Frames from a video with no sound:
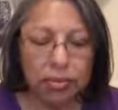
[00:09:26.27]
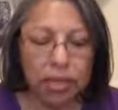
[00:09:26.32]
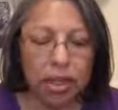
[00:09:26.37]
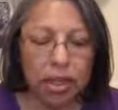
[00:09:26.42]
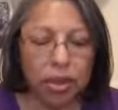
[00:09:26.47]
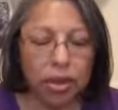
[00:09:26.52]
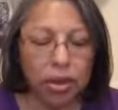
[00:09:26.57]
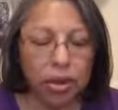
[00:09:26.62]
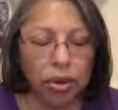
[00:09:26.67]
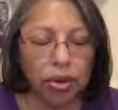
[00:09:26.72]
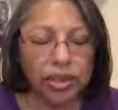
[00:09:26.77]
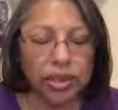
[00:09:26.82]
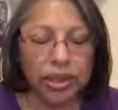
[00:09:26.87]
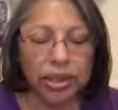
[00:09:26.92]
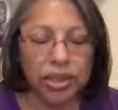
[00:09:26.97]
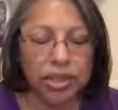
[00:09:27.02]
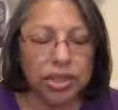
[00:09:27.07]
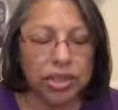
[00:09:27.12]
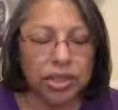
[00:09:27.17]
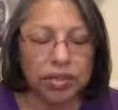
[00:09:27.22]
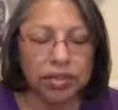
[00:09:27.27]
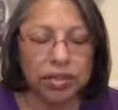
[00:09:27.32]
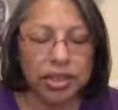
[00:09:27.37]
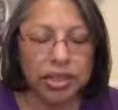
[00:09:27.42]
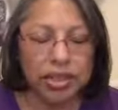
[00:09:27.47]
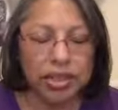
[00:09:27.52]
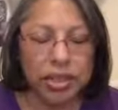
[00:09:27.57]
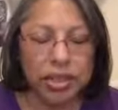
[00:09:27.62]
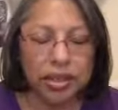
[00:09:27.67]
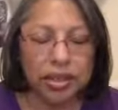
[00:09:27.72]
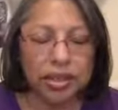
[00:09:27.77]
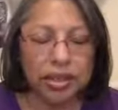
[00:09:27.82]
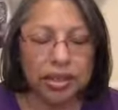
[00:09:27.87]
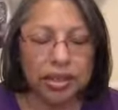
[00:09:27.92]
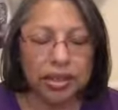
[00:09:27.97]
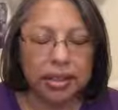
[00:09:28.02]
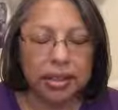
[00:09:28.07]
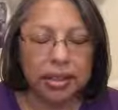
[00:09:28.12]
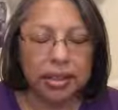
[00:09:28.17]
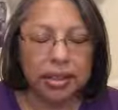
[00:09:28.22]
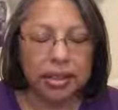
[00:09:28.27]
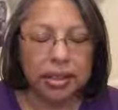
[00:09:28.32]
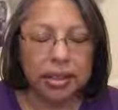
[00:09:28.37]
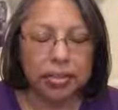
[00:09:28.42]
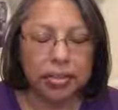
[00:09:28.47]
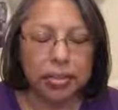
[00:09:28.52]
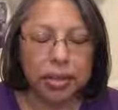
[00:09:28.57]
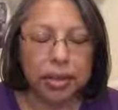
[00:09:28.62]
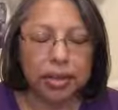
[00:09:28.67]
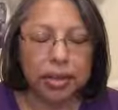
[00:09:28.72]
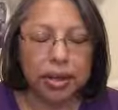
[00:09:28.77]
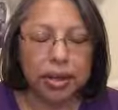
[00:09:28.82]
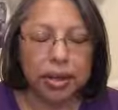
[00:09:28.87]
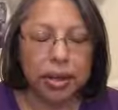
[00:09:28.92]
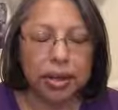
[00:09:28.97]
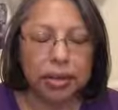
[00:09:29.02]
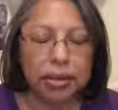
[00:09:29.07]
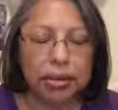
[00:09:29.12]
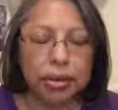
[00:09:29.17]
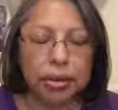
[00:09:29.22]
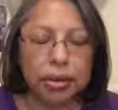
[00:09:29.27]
Holding it just for a second, and then blowing it out.